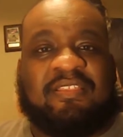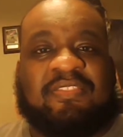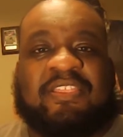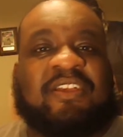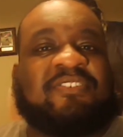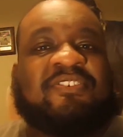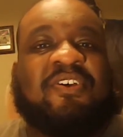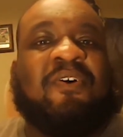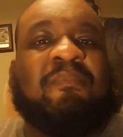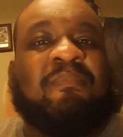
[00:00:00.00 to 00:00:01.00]
There's
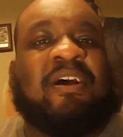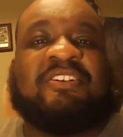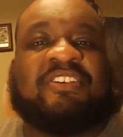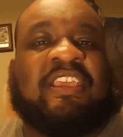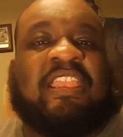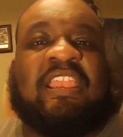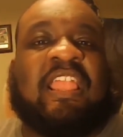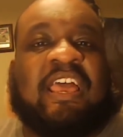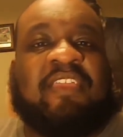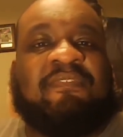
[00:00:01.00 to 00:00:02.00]
so much in
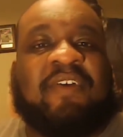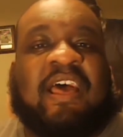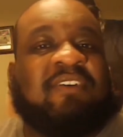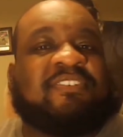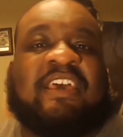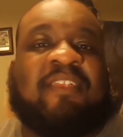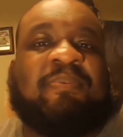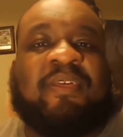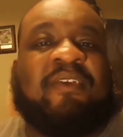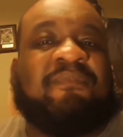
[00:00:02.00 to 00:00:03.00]
life outside of
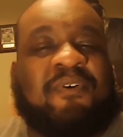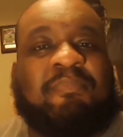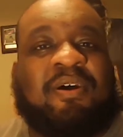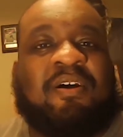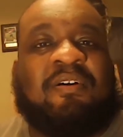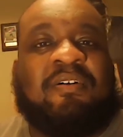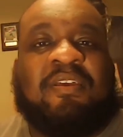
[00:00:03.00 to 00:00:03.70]
playing football.